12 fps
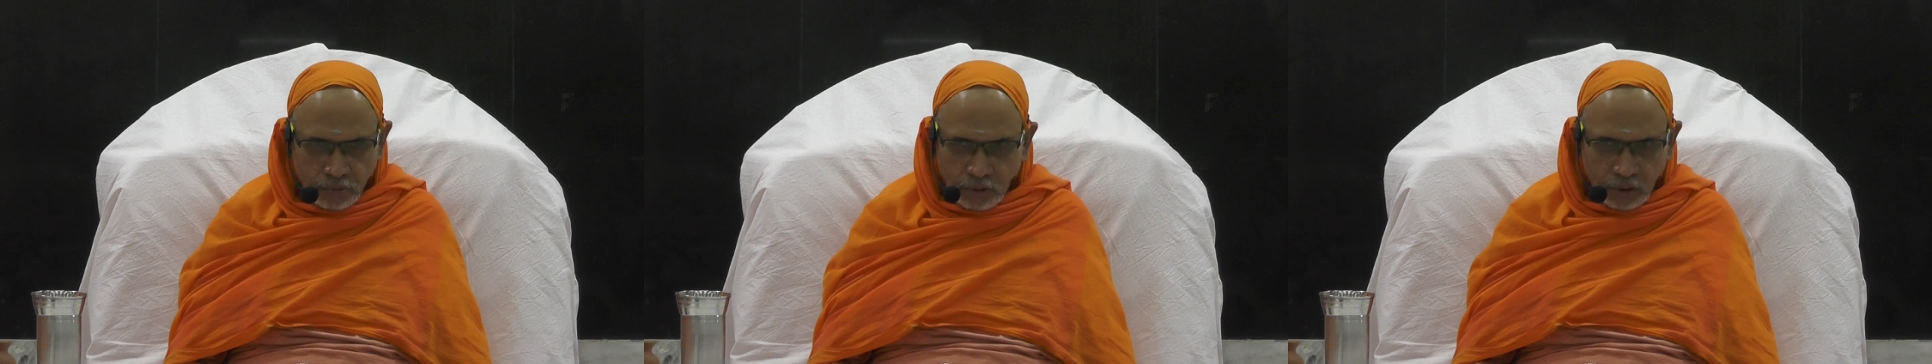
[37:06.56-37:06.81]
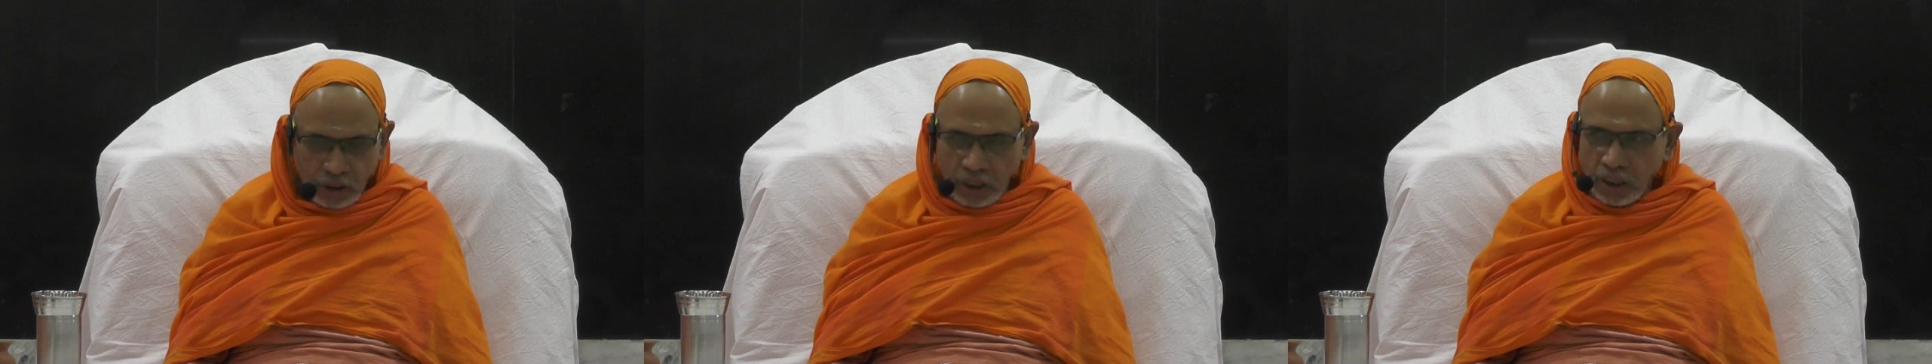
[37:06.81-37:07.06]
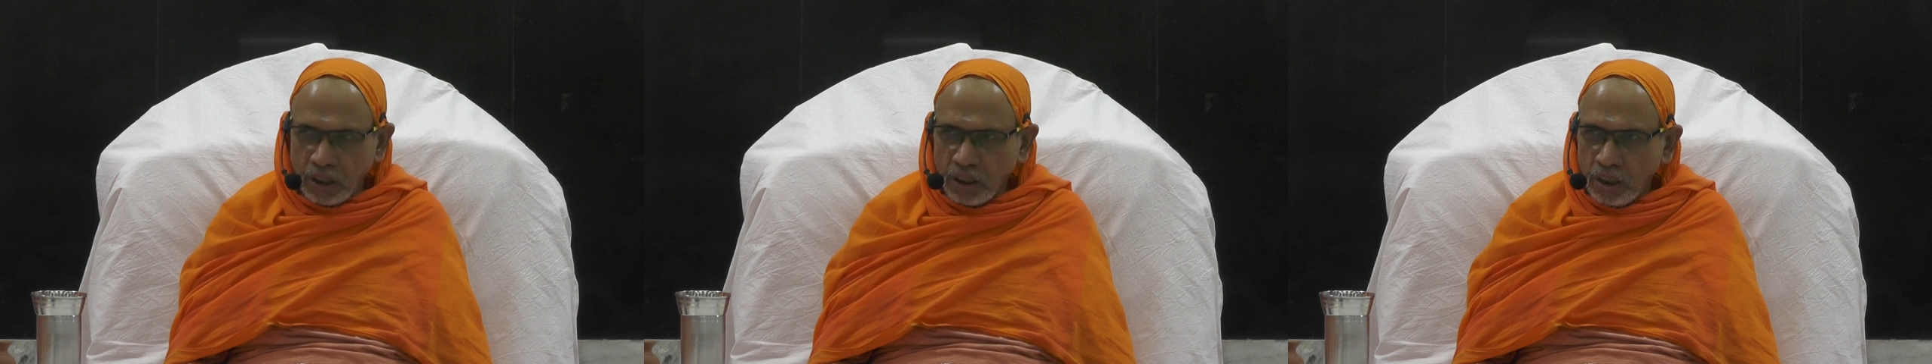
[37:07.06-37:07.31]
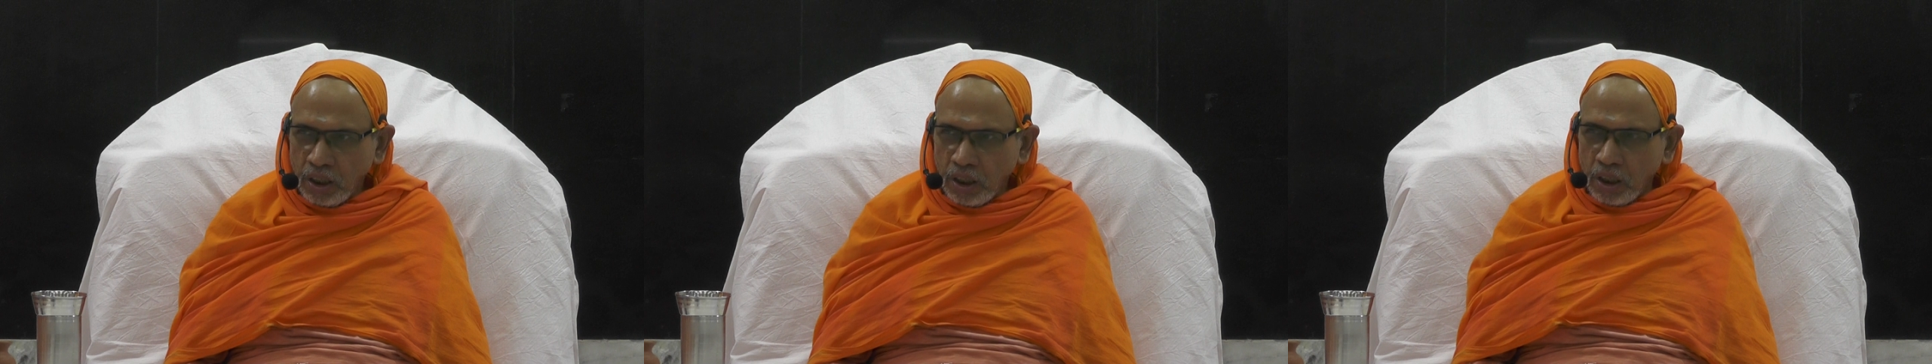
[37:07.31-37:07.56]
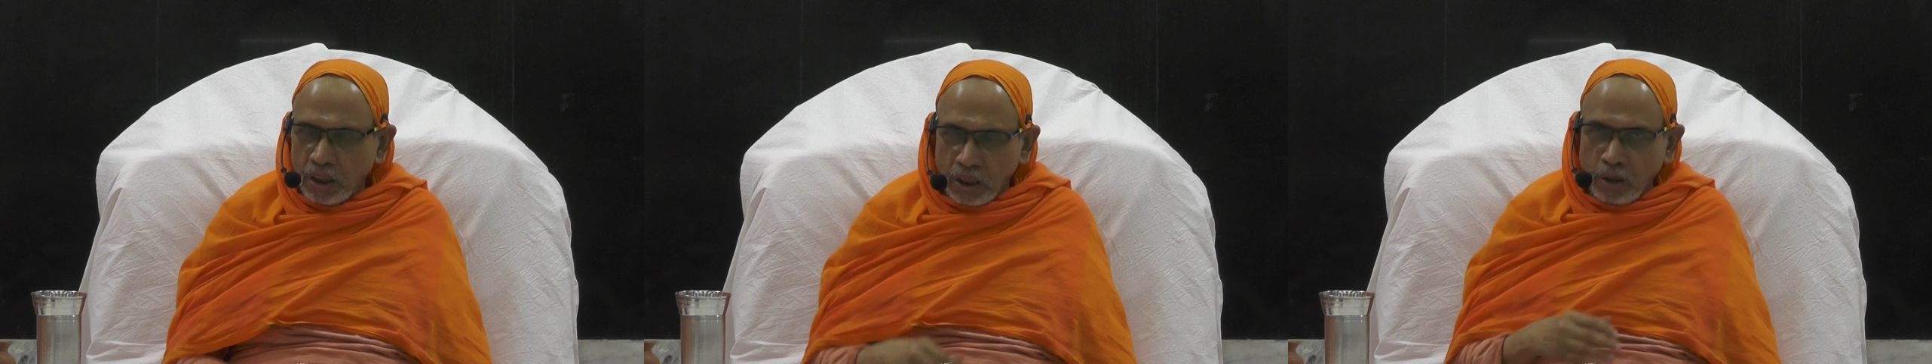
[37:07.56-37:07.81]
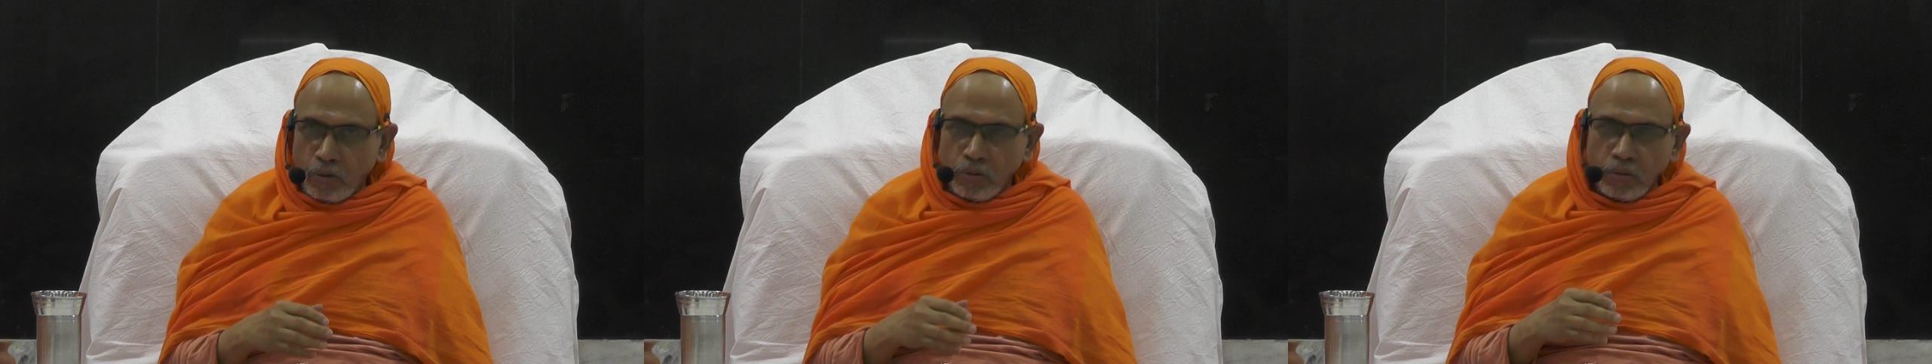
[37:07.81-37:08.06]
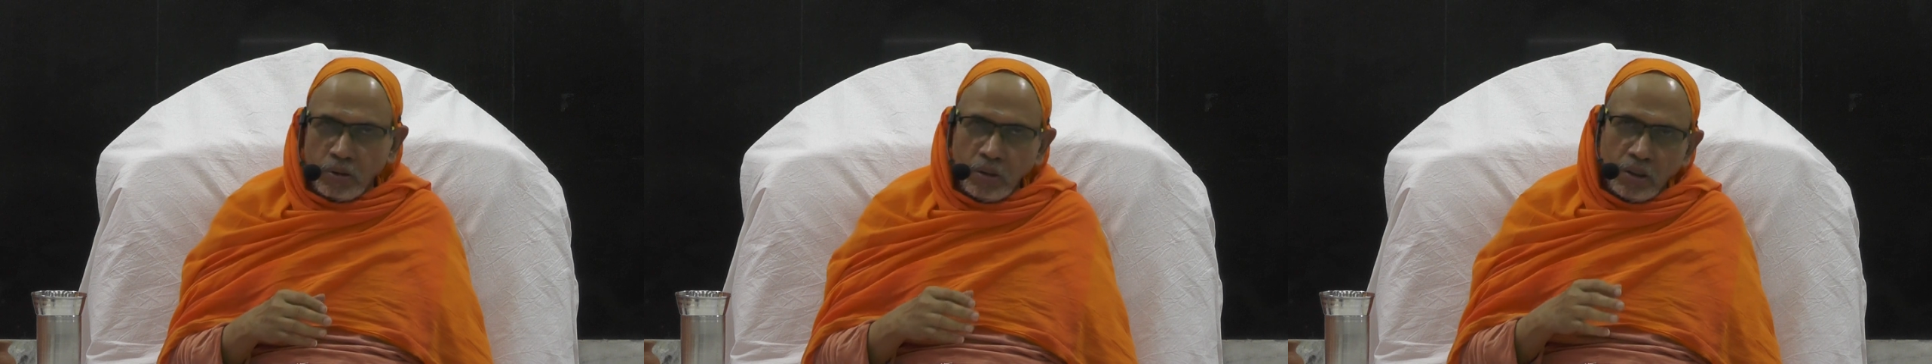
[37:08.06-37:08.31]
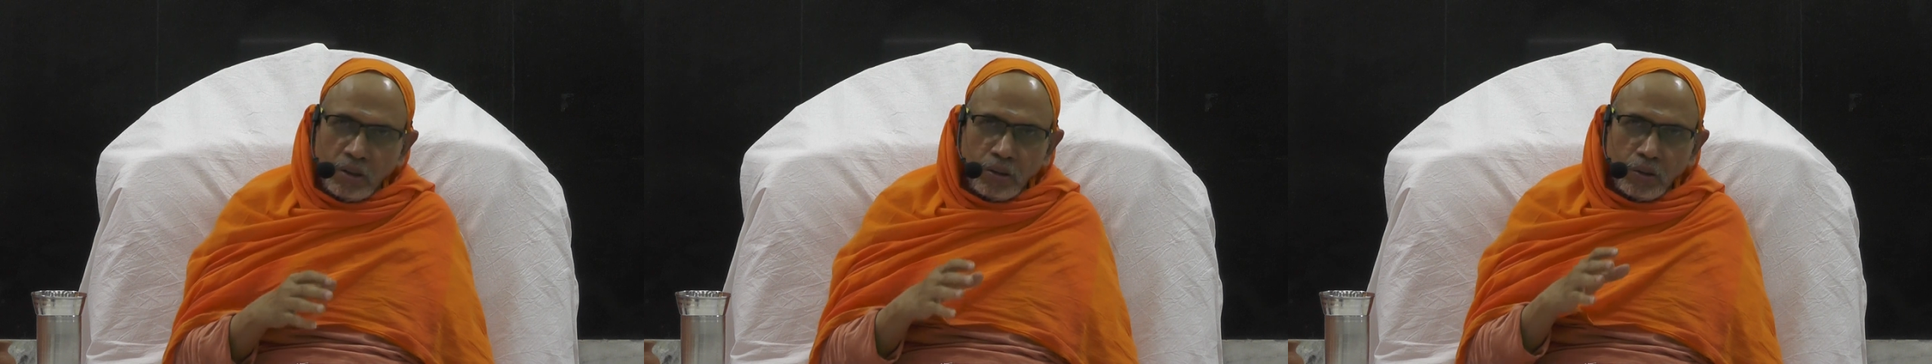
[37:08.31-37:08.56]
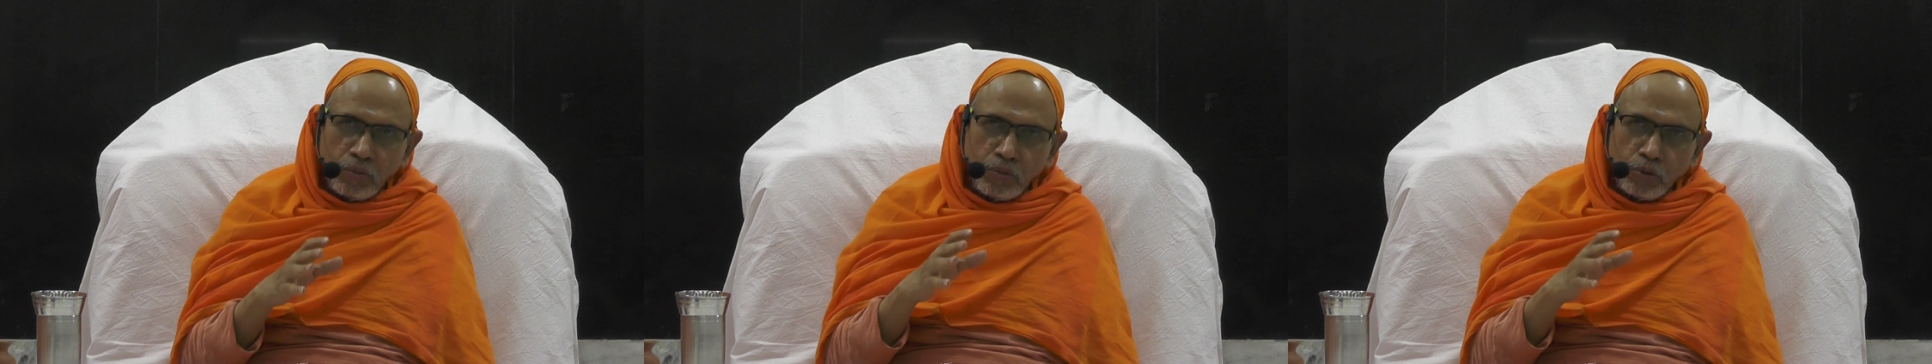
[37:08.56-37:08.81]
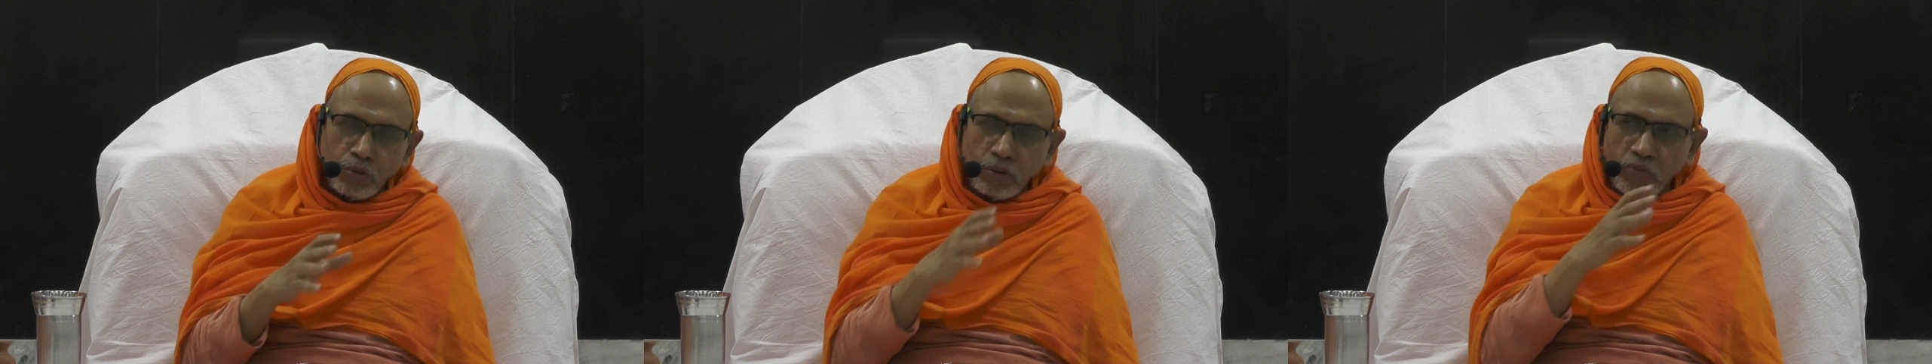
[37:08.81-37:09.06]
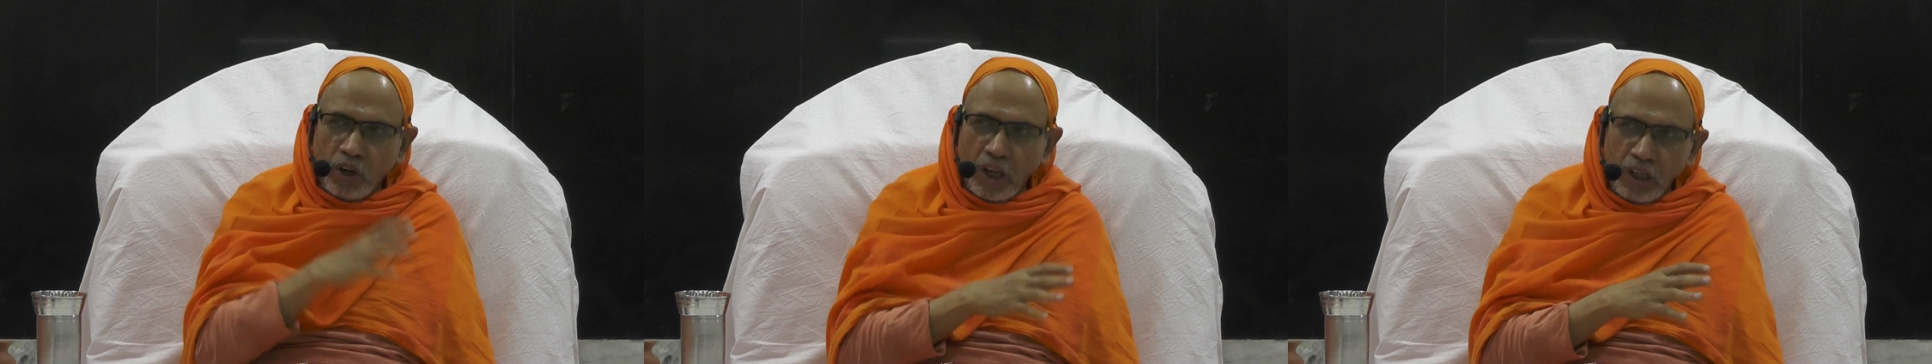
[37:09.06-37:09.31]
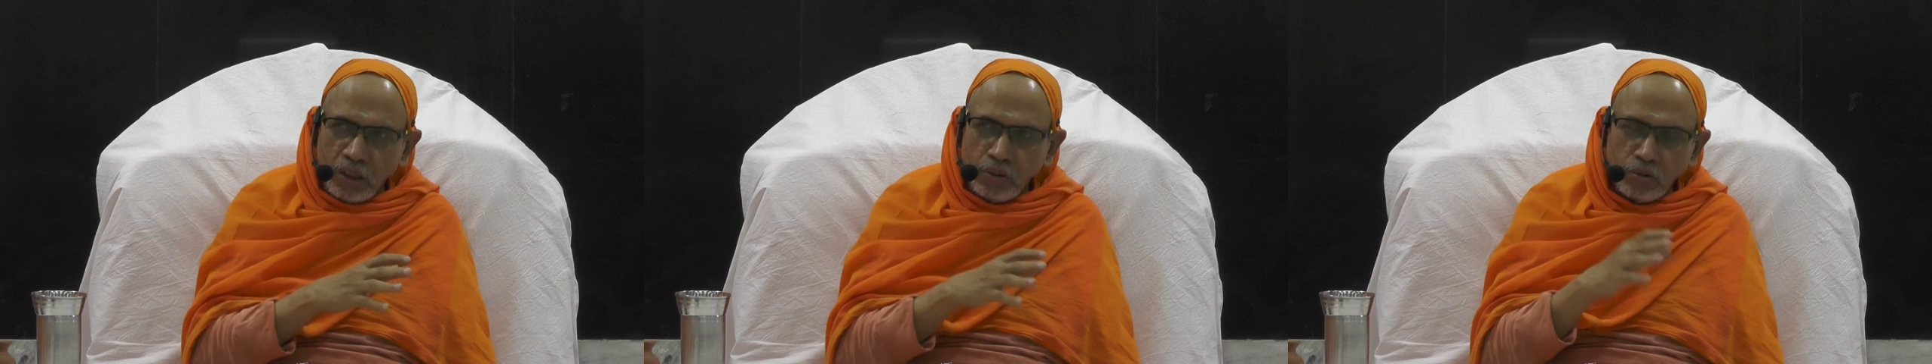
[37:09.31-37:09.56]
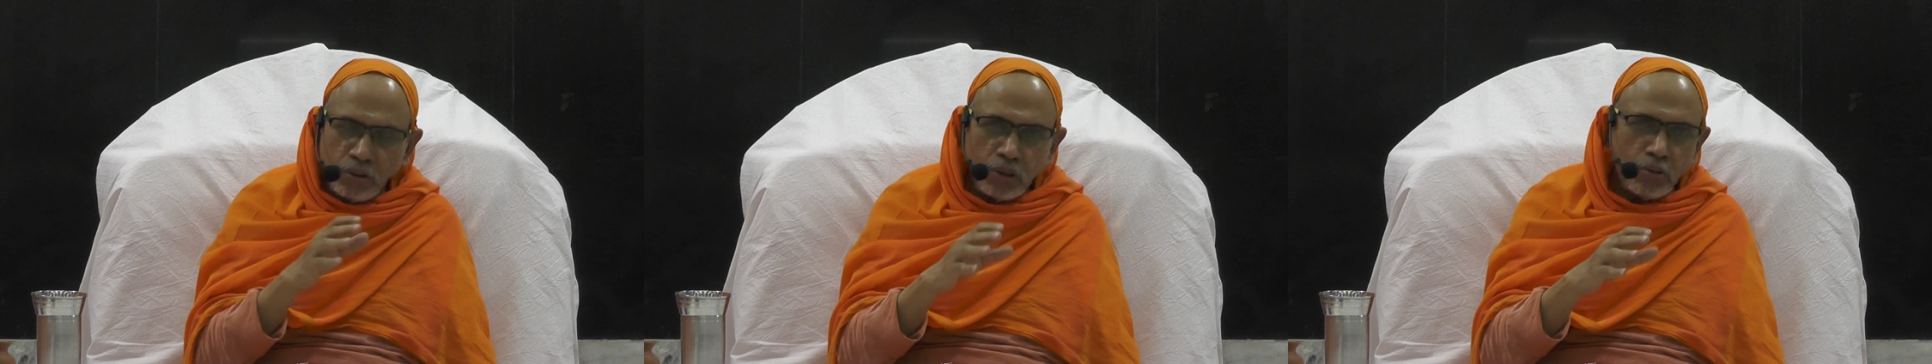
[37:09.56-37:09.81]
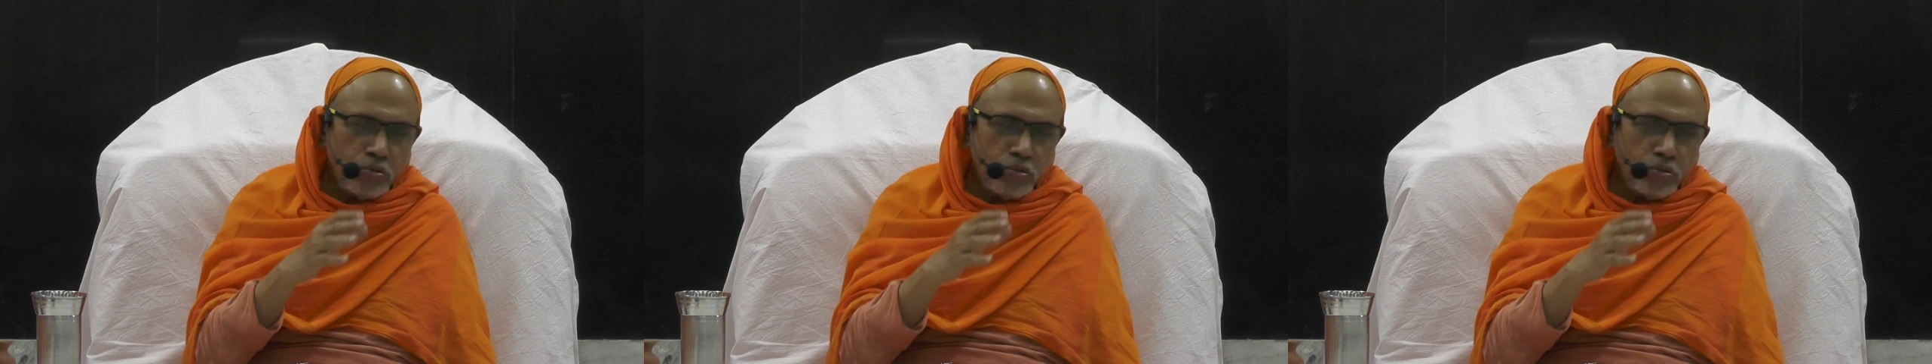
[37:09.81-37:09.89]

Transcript: Okay? Now, to the wall you can